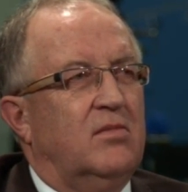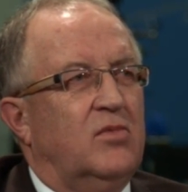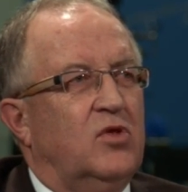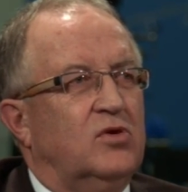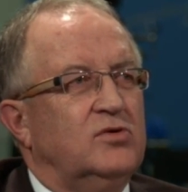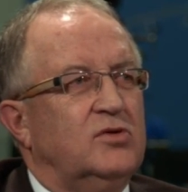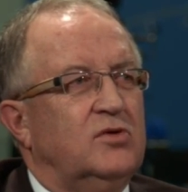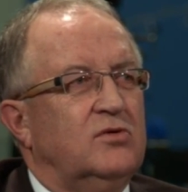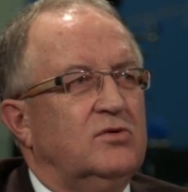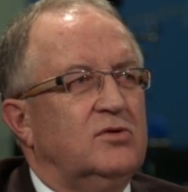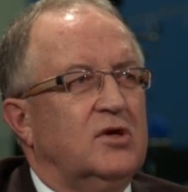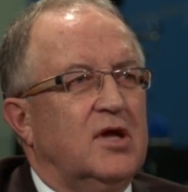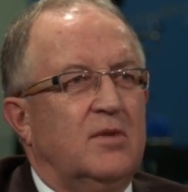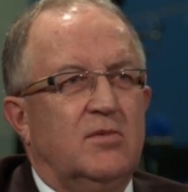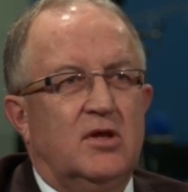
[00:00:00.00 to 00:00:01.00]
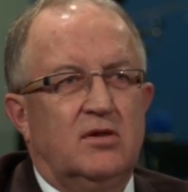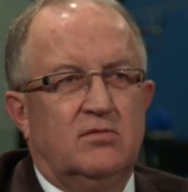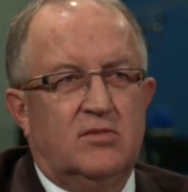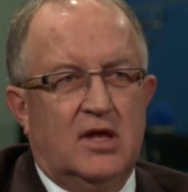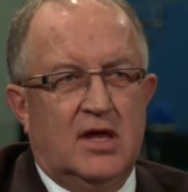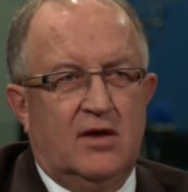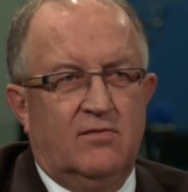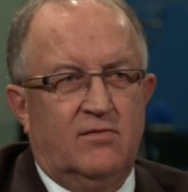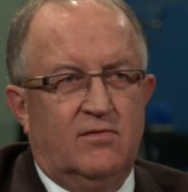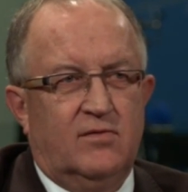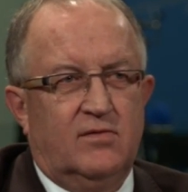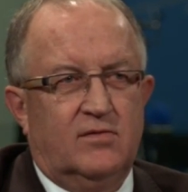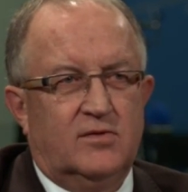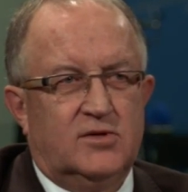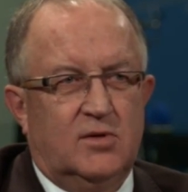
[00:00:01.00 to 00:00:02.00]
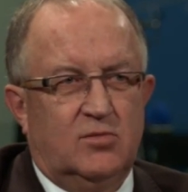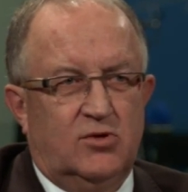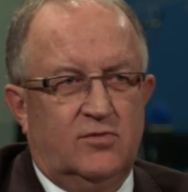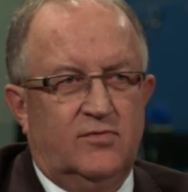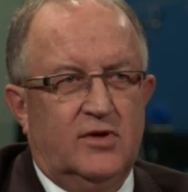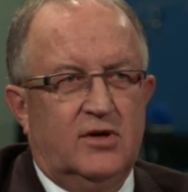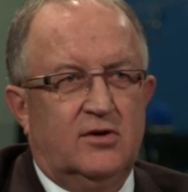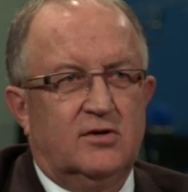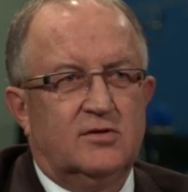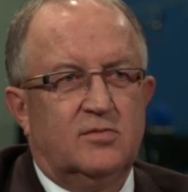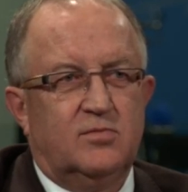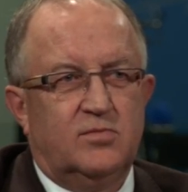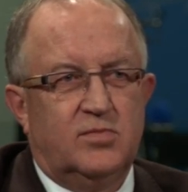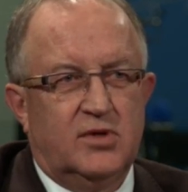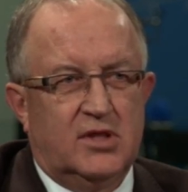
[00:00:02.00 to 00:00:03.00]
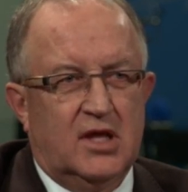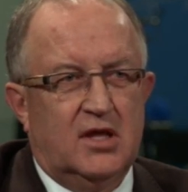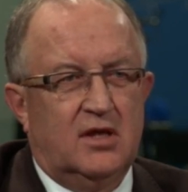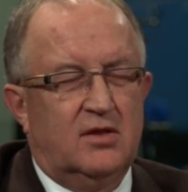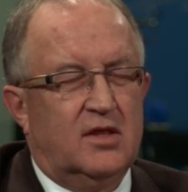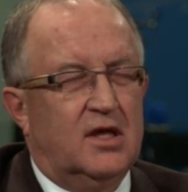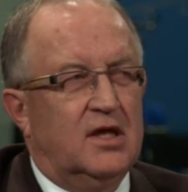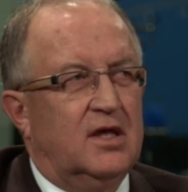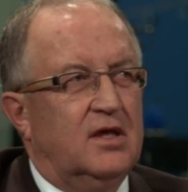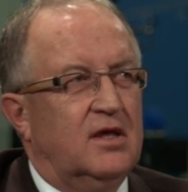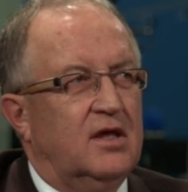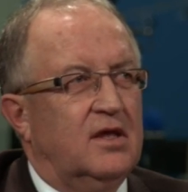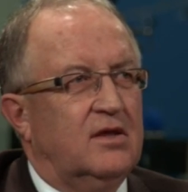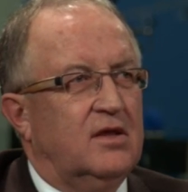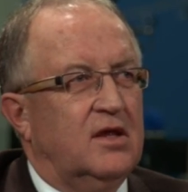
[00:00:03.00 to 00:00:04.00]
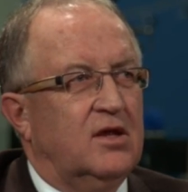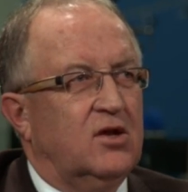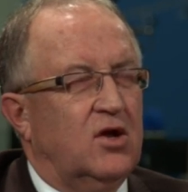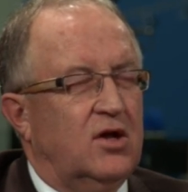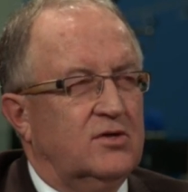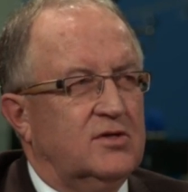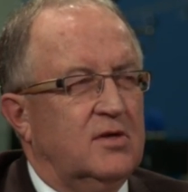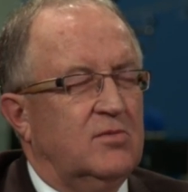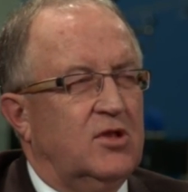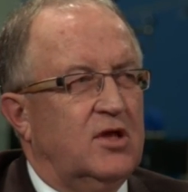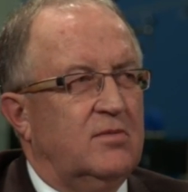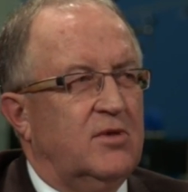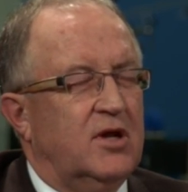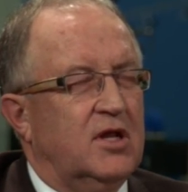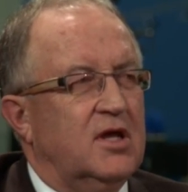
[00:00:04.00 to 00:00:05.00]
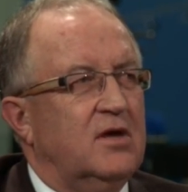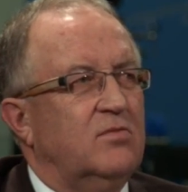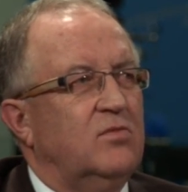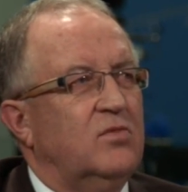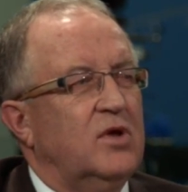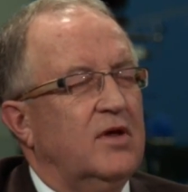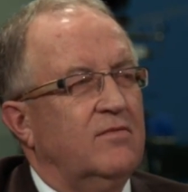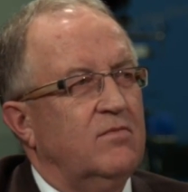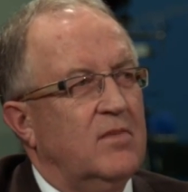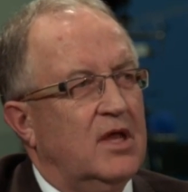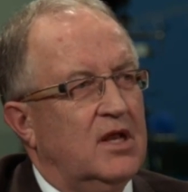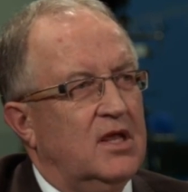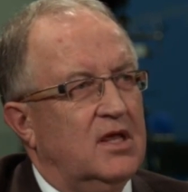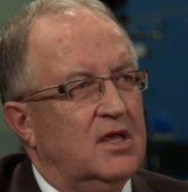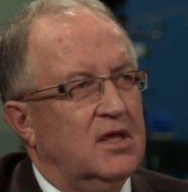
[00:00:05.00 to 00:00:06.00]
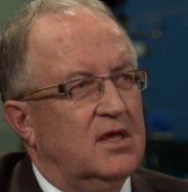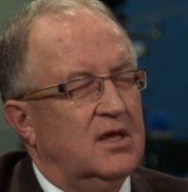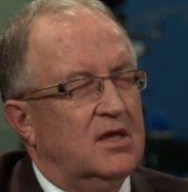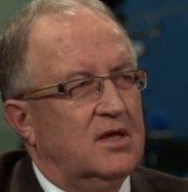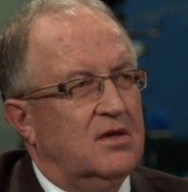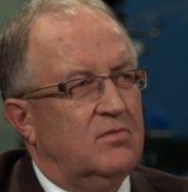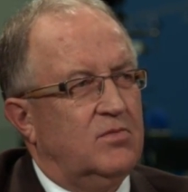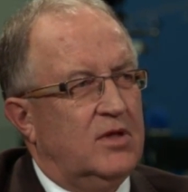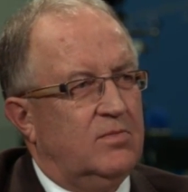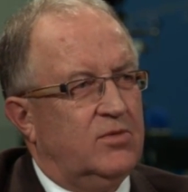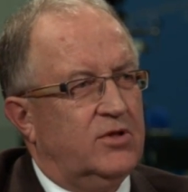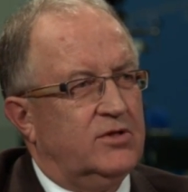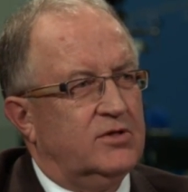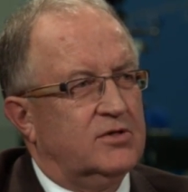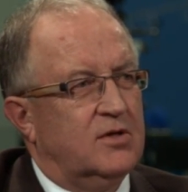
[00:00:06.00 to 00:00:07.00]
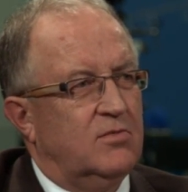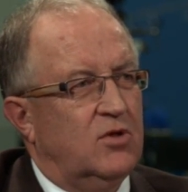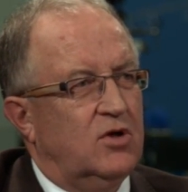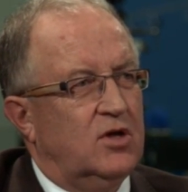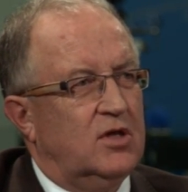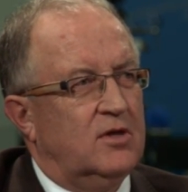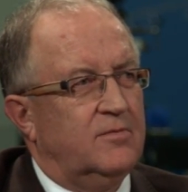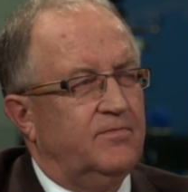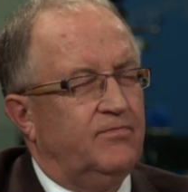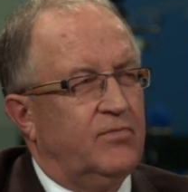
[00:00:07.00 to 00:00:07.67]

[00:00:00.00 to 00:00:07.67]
Those students are coming in, they have similar fears, but it costs them a lot of money to come. We have many people in this community